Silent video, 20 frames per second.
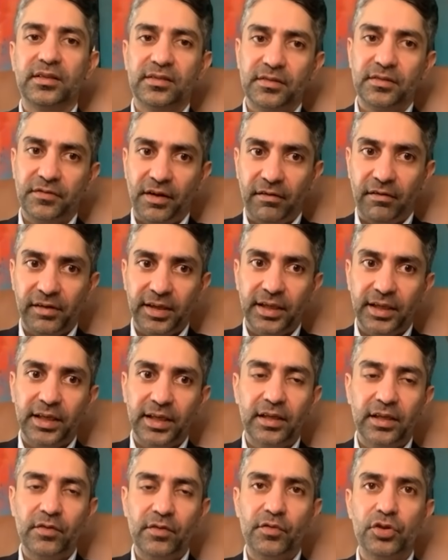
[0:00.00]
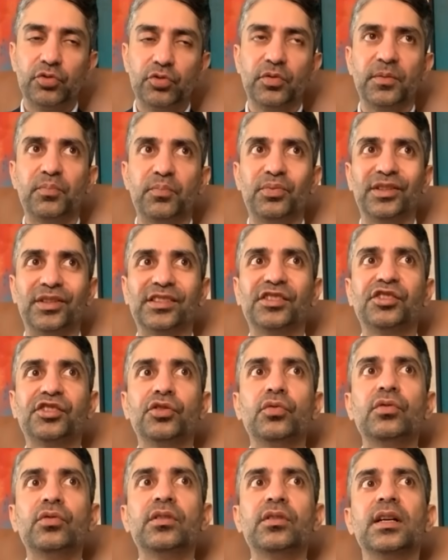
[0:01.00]
It's a very individual
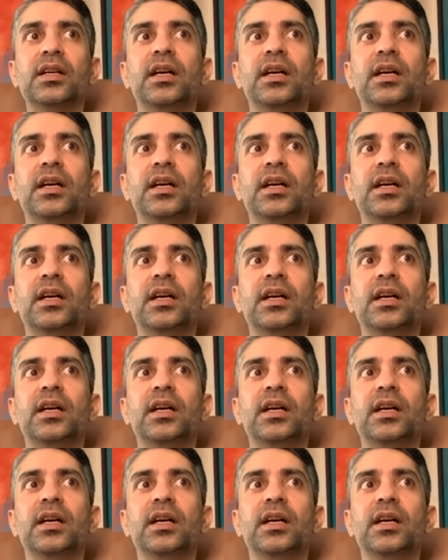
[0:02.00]
pursuit,